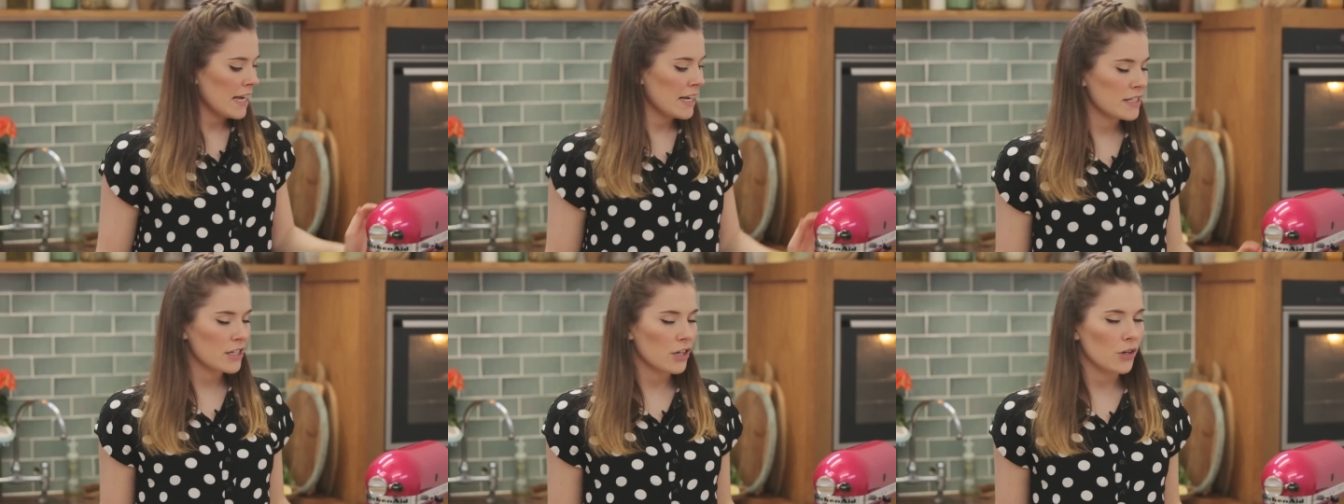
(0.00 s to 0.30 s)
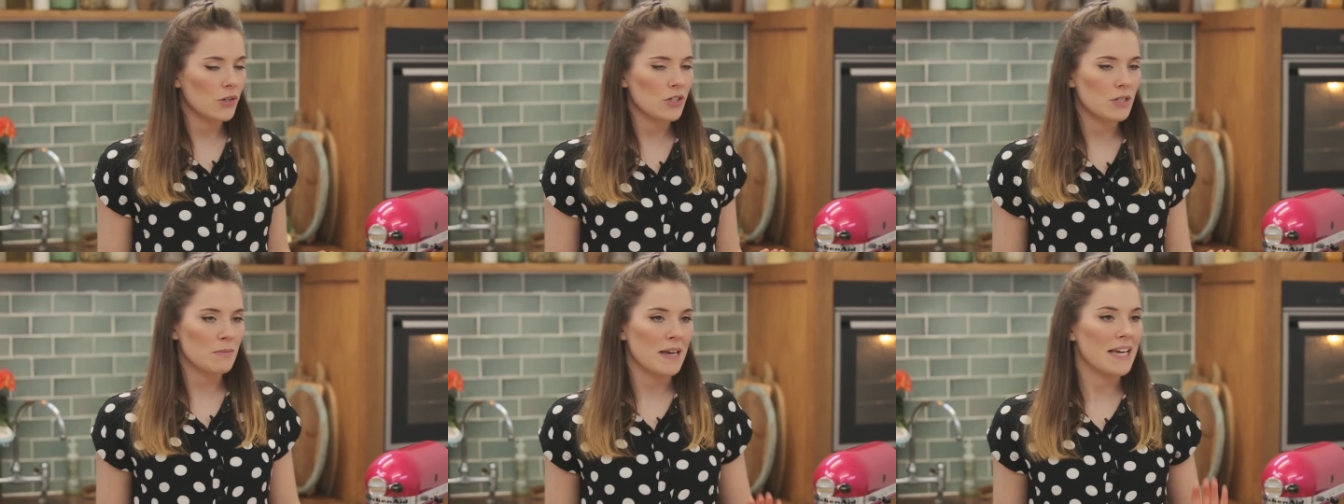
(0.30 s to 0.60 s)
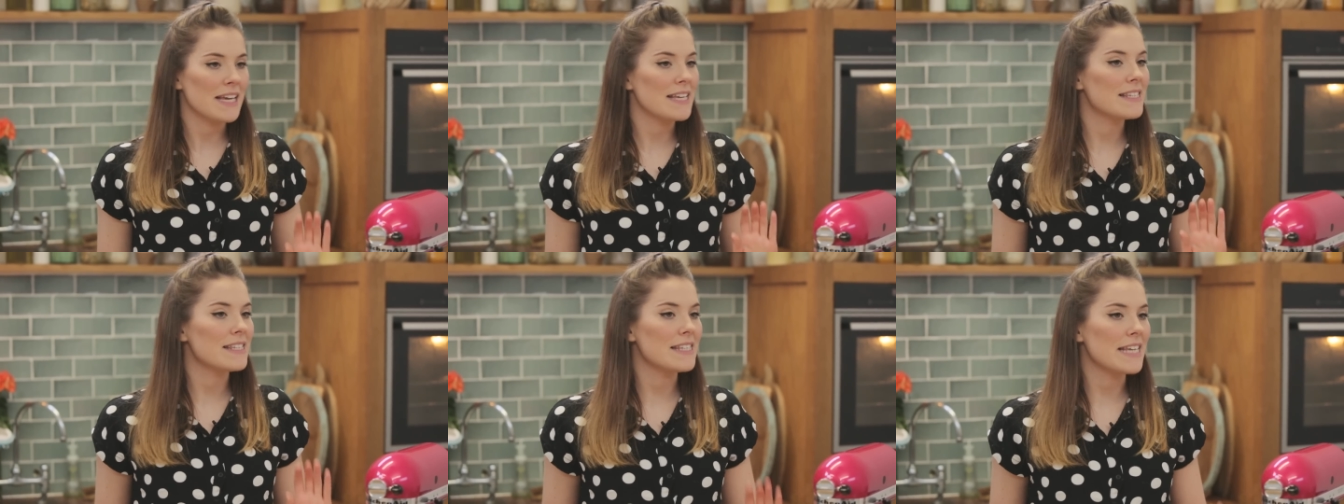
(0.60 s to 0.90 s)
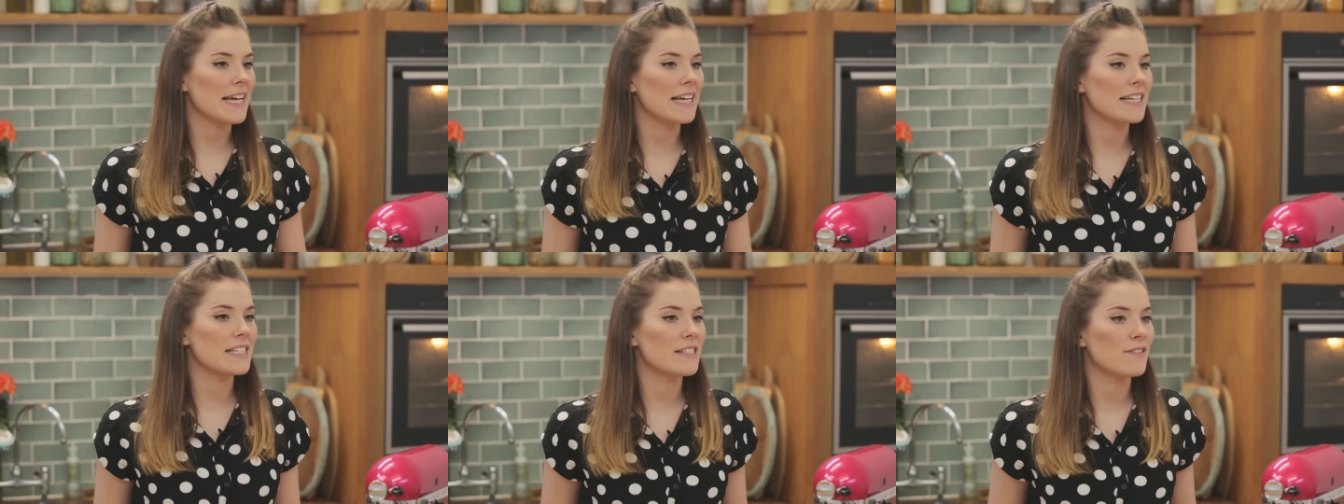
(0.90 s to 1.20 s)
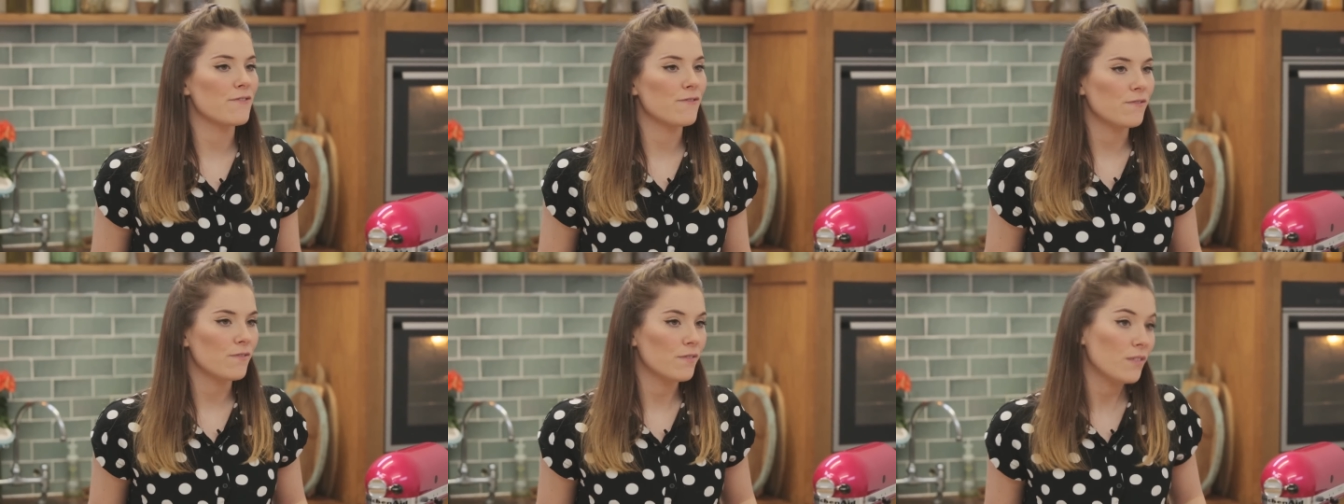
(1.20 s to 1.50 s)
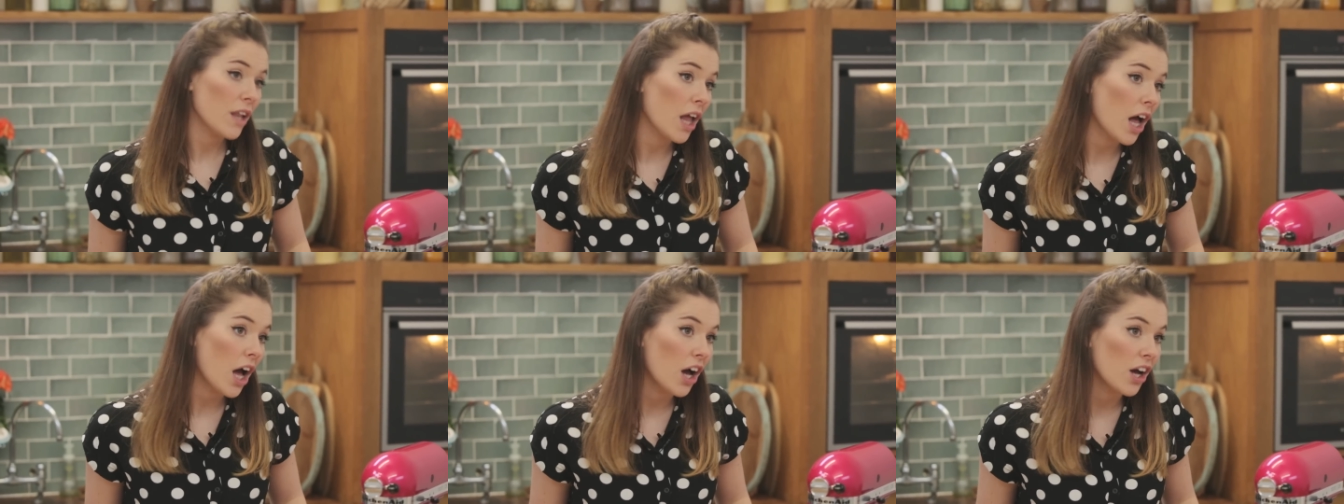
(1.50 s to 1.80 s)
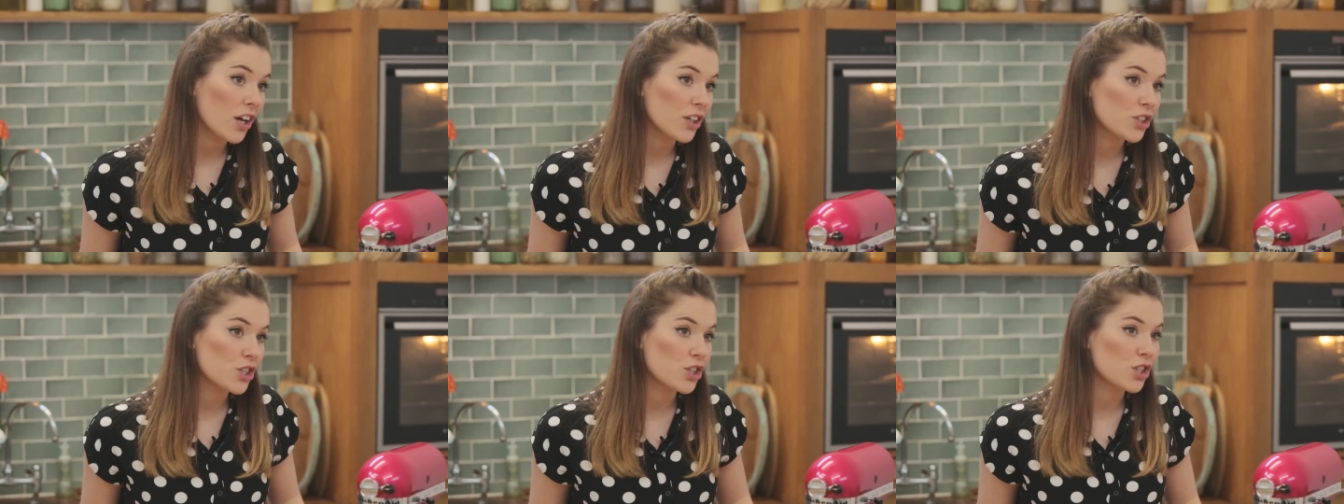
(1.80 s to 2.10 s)
It's going to make 6
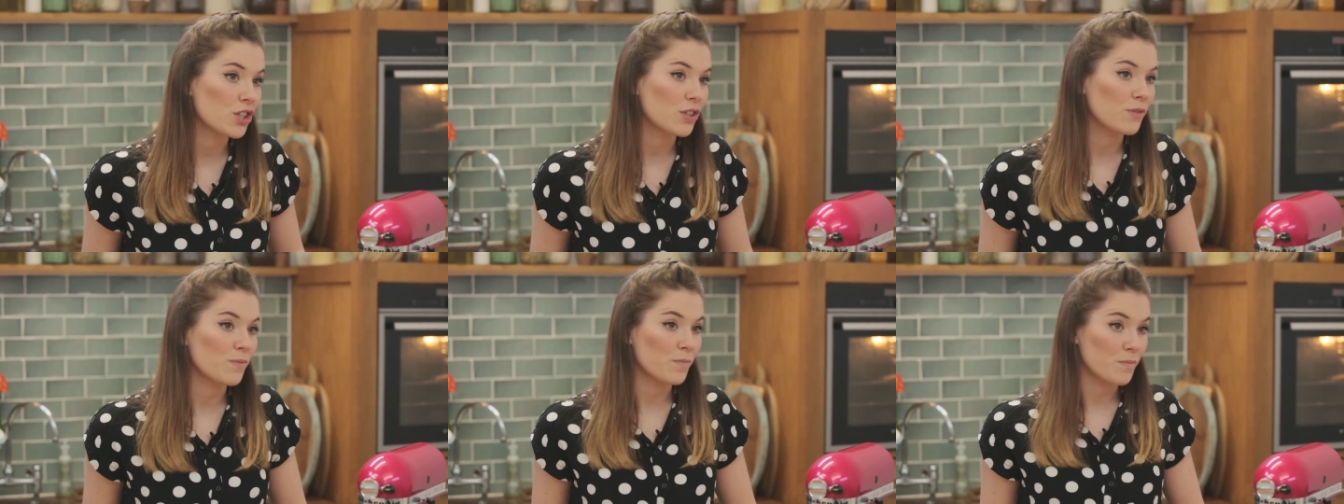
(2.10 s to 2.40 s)
large,